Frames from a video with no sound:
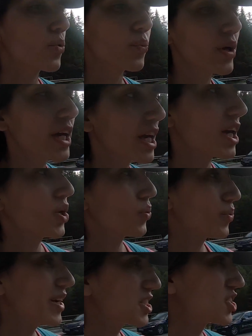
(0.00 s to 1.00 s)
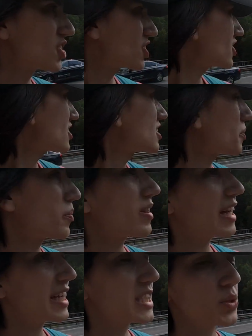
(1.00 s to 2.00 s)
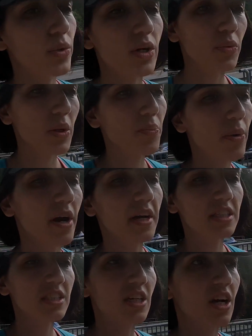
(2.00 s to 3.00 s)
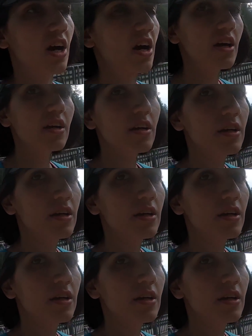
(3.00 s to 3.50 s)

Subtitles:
we reached the place where we parked the car.